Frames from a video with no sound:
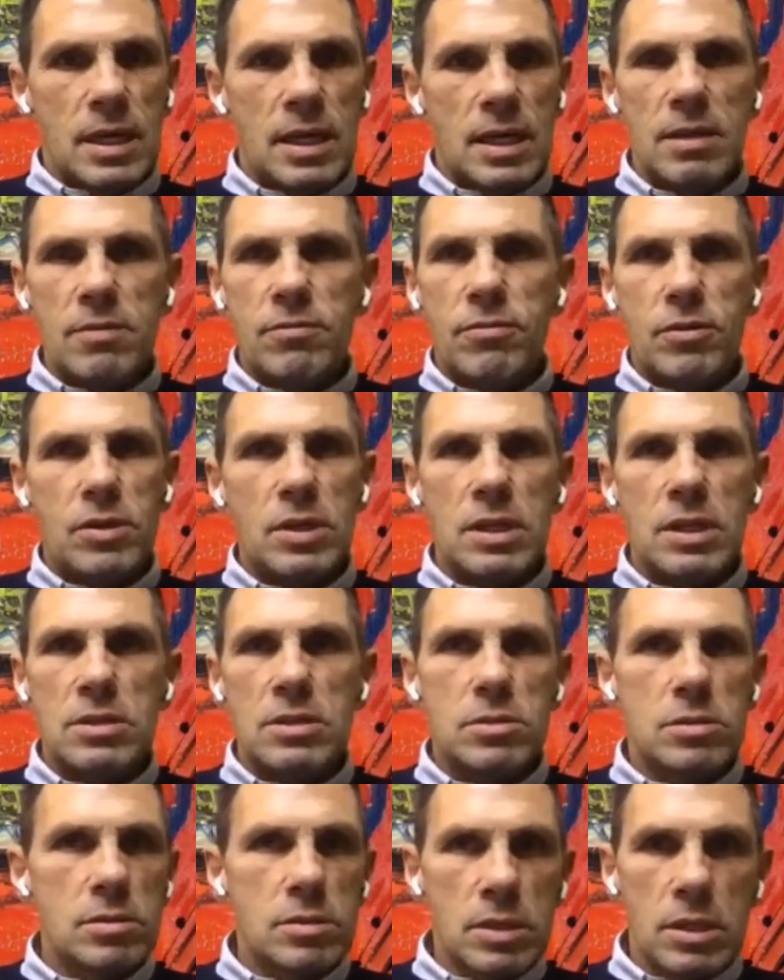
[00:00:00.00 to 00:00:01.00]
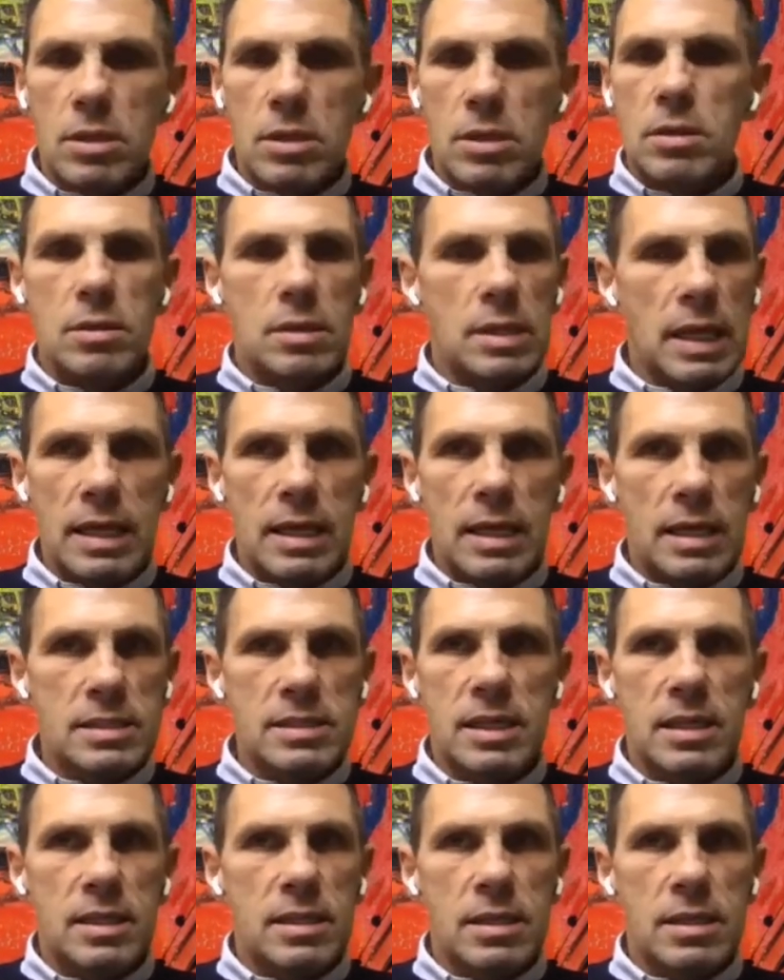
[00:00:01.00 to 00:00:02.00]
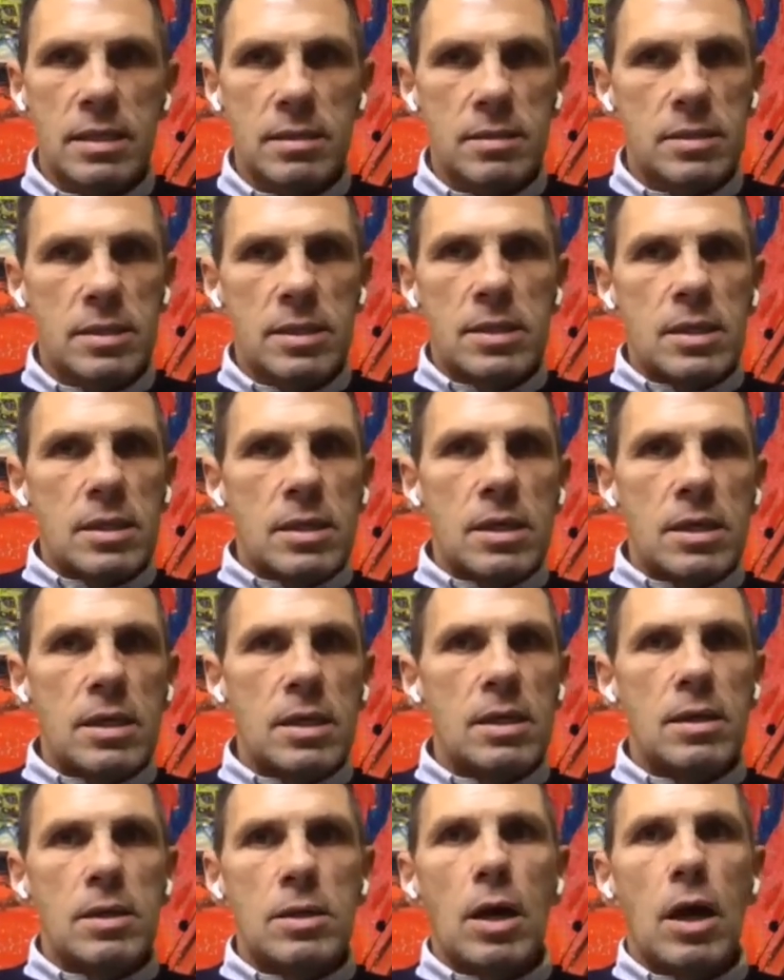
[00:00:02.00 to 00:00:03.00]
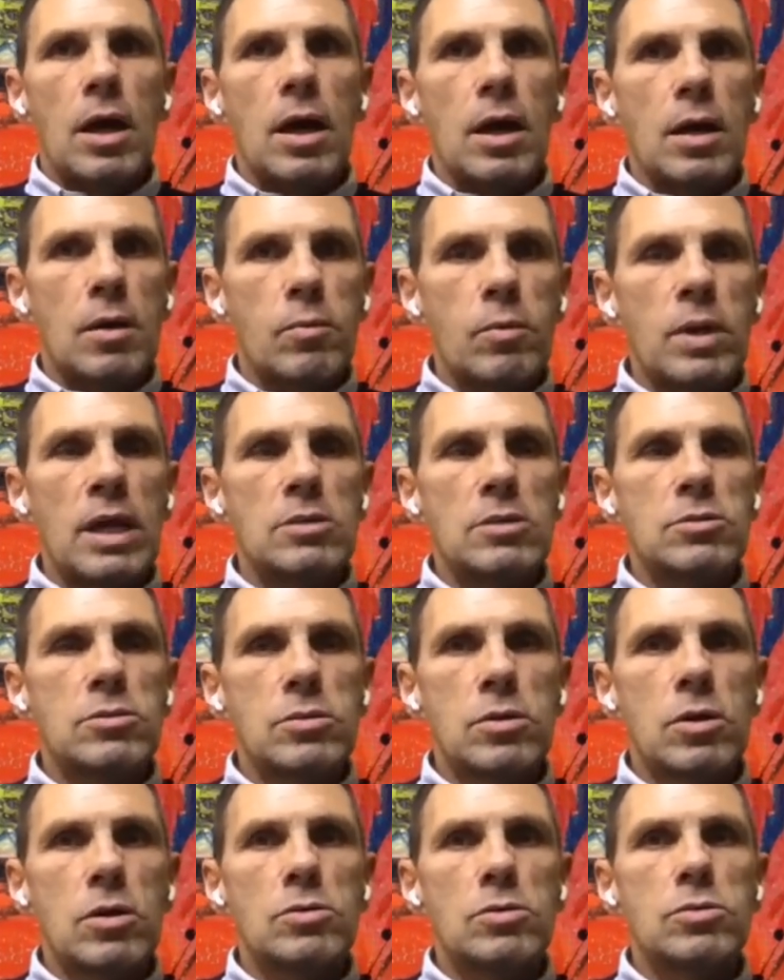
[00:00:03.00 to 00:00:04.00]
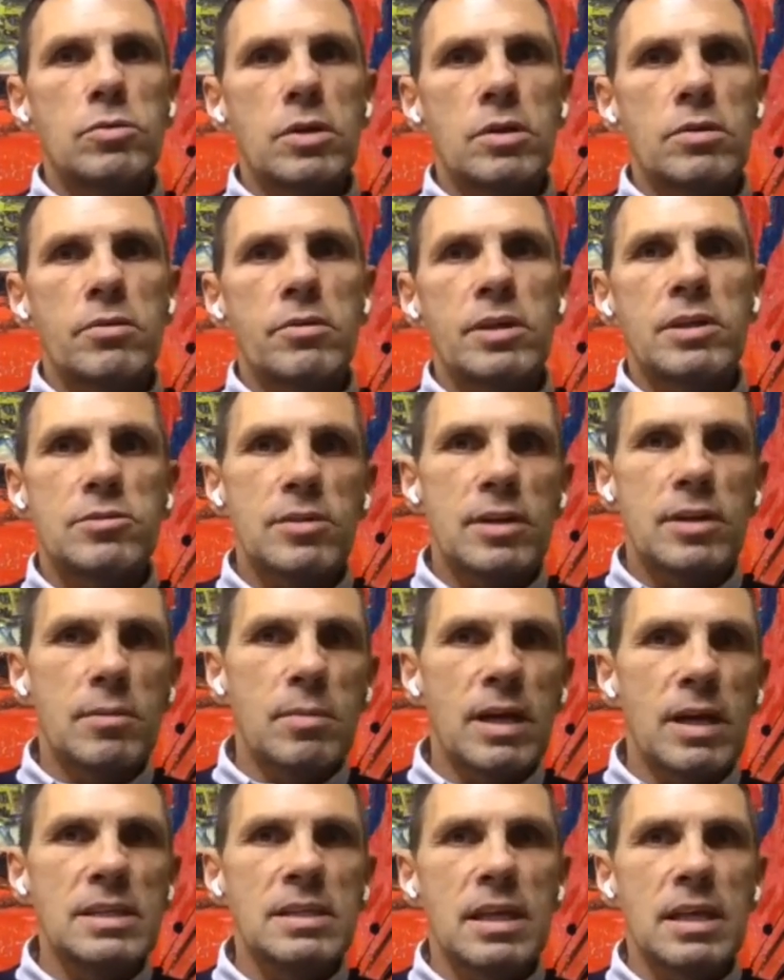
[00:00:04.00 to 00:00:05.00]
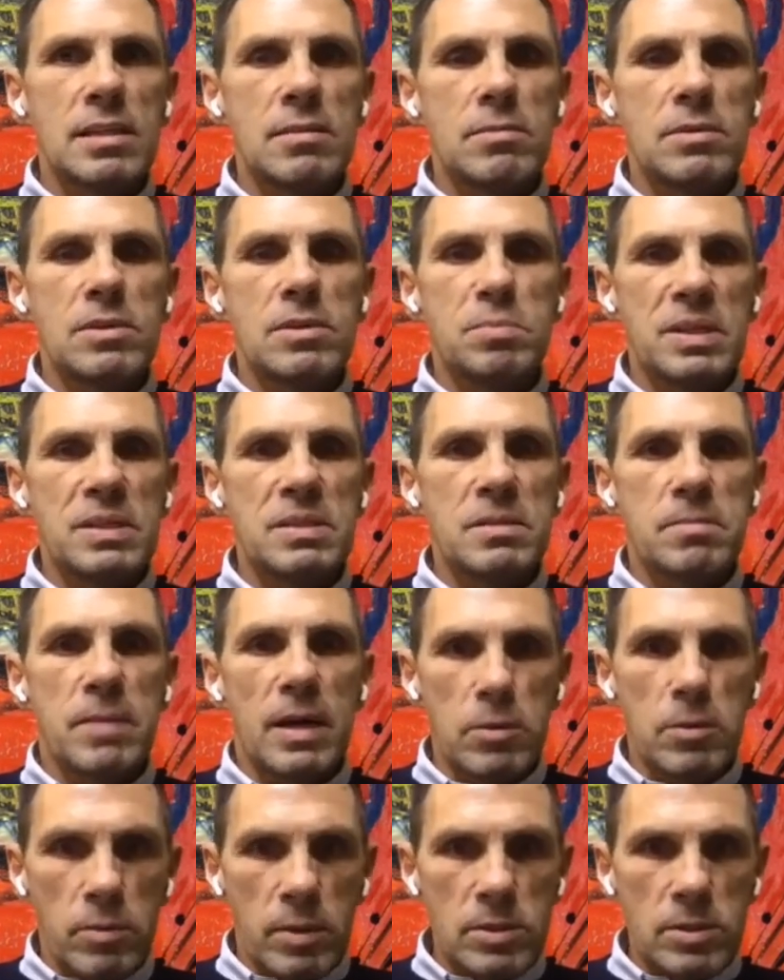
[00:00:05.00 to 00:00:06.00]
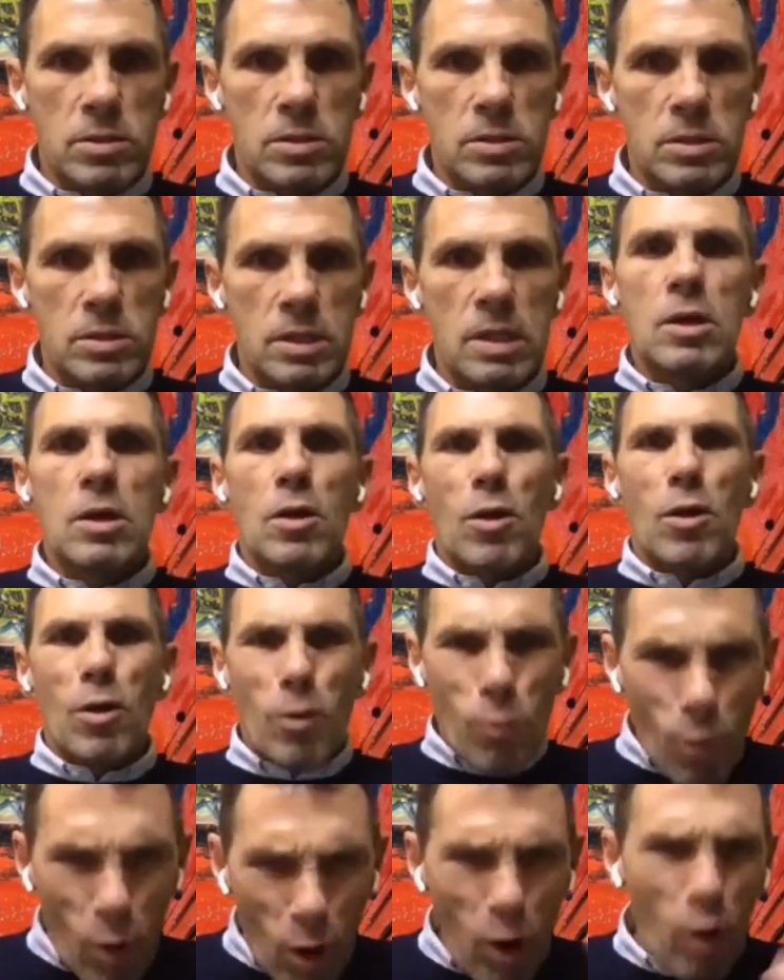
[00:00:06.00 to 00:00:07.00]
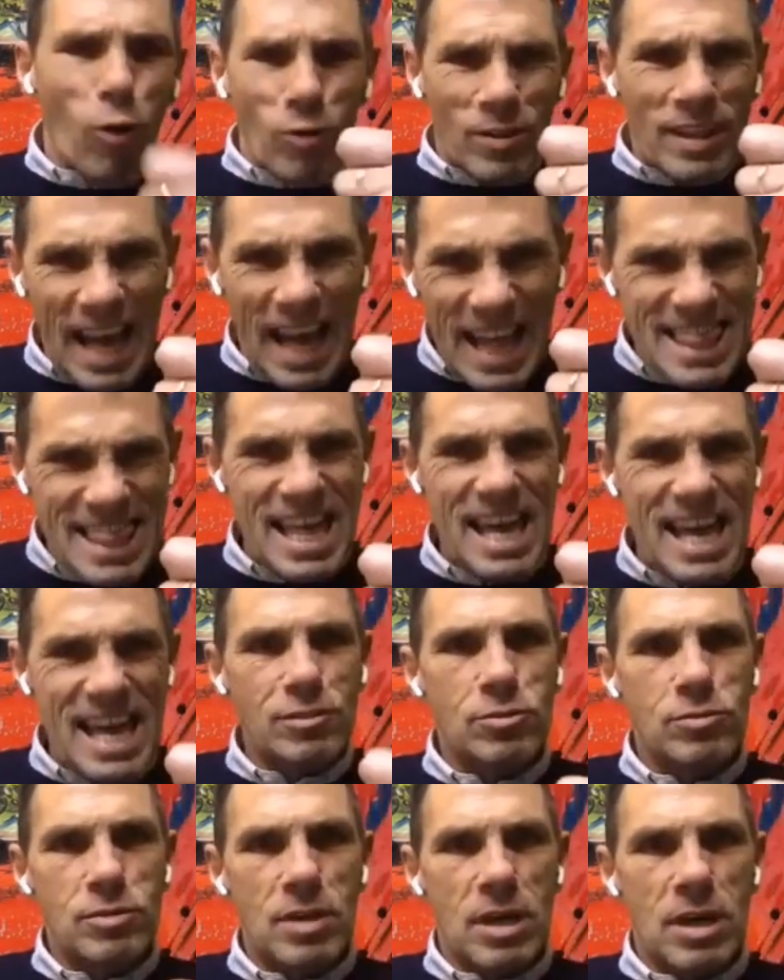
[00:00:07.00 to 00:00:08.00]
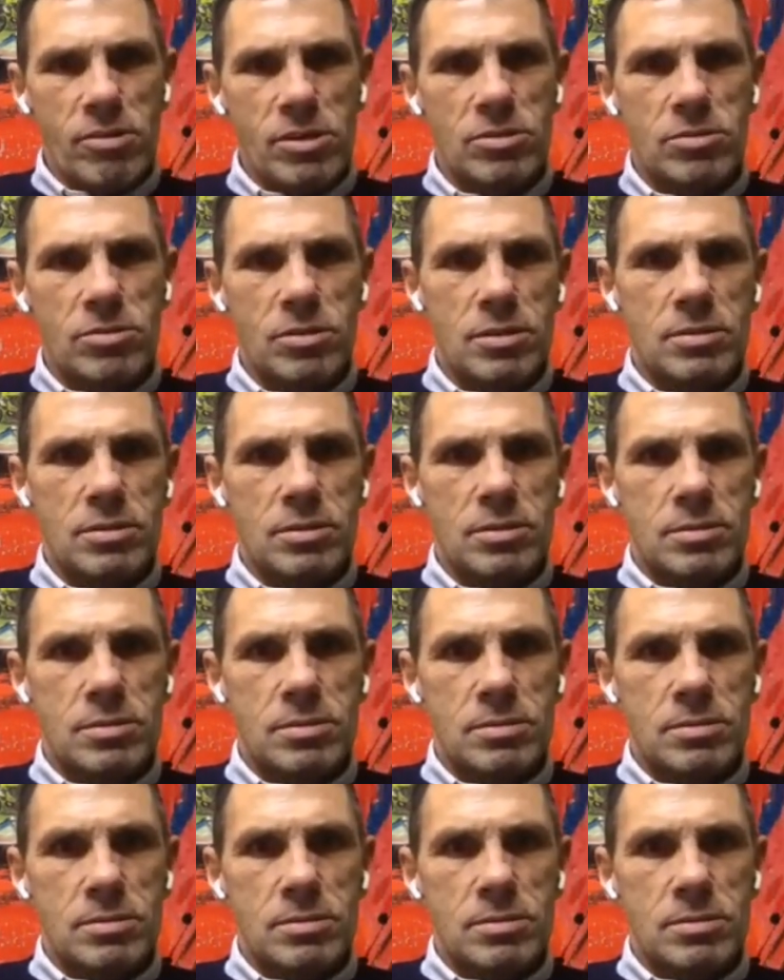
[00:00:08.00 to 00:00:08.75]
And if you need to, like I said, I would like you to go to the restaurant, but it's a little bit expensive, but you want to go that day to that restaurant.